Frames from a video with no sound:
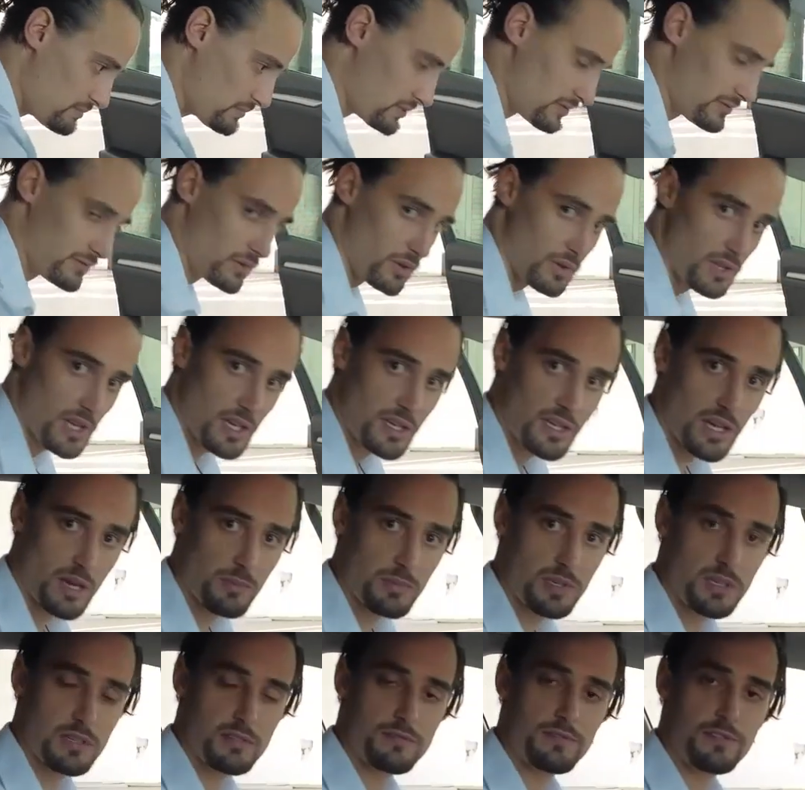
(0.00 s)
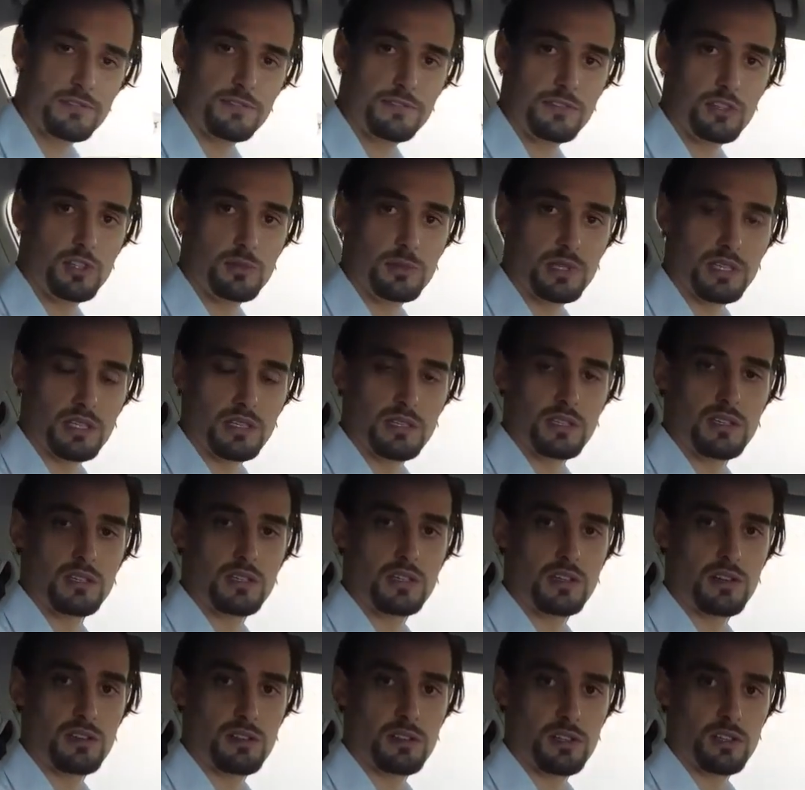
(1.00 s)
before they come here for filming,
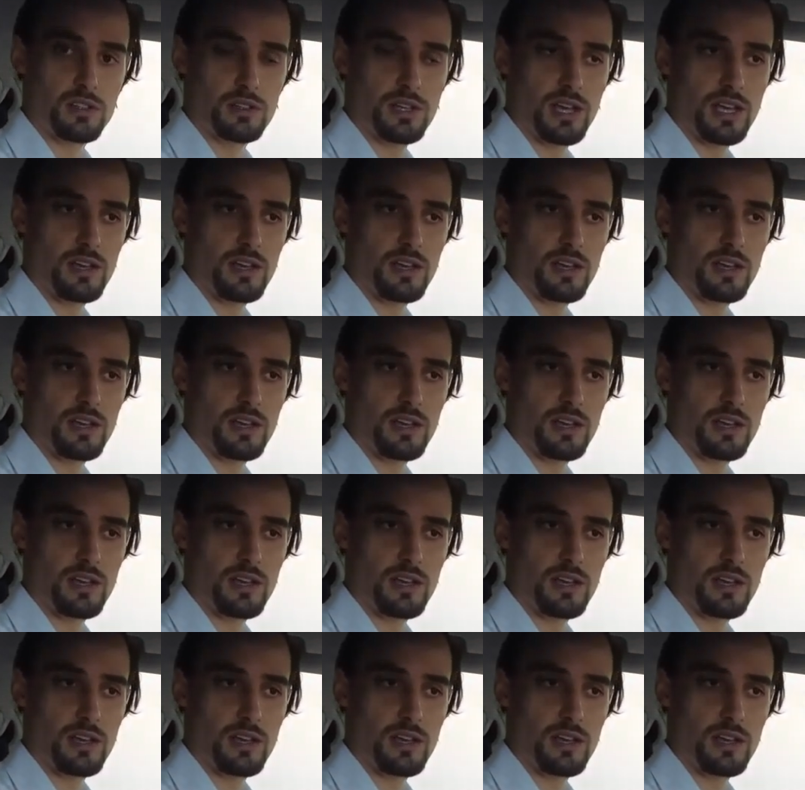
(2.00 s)
go through